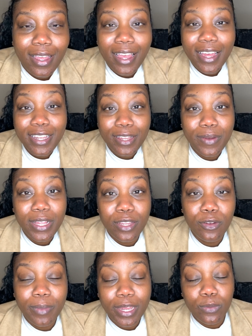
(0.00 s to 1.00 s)
Hello,
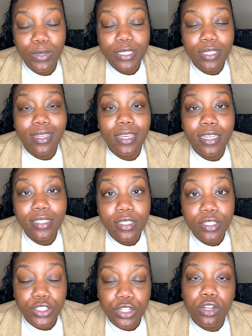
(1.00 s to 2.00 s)
my queens and kings.
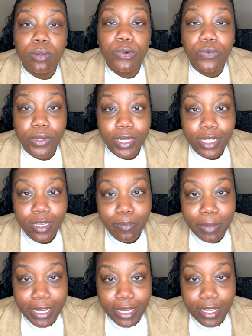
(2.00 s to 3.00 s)
It's your girl, Nikki,
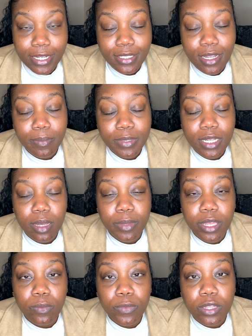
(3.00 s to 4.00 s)
back again, time and time
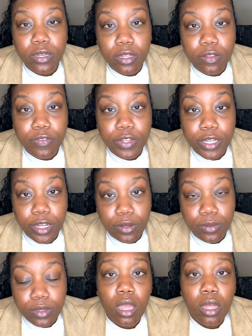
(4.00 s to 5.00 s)
again with another video.
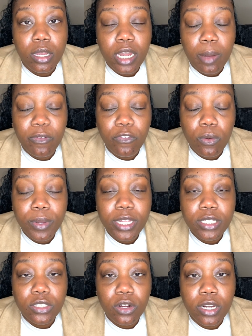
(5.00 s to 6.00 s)
Now, before we get
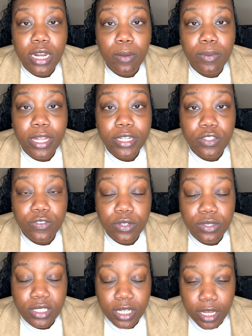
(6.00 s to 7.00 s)
started, I would like to
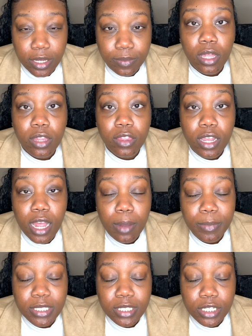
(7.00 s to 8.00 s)
first say, the
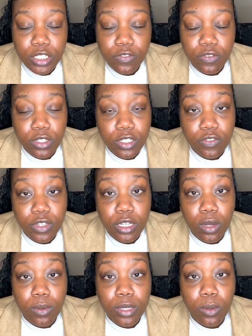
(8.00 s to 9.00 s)
comment section for this
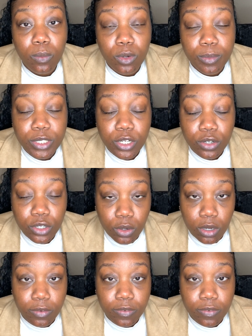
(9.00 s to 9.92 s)
video will be turned off,